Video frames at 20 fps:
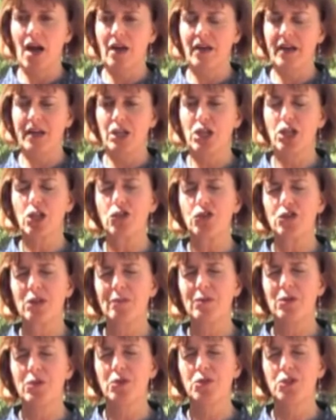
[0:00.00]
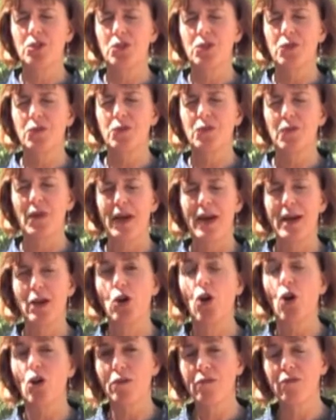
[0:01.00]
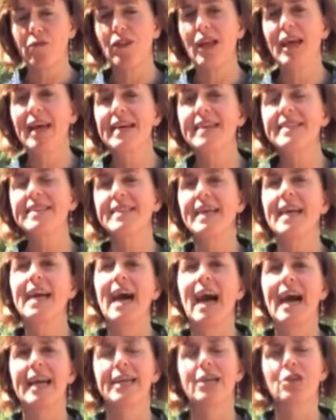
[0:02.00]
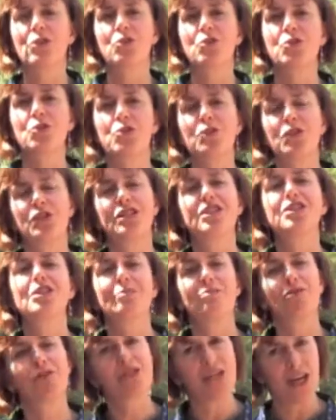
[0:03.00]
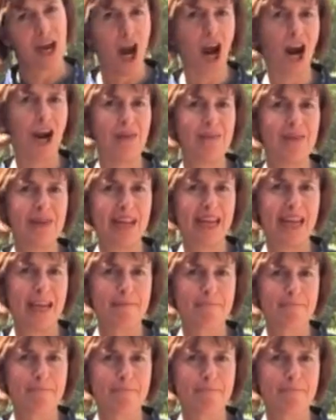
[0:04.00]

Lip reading: contribute to conflict and can also contribute to harmony.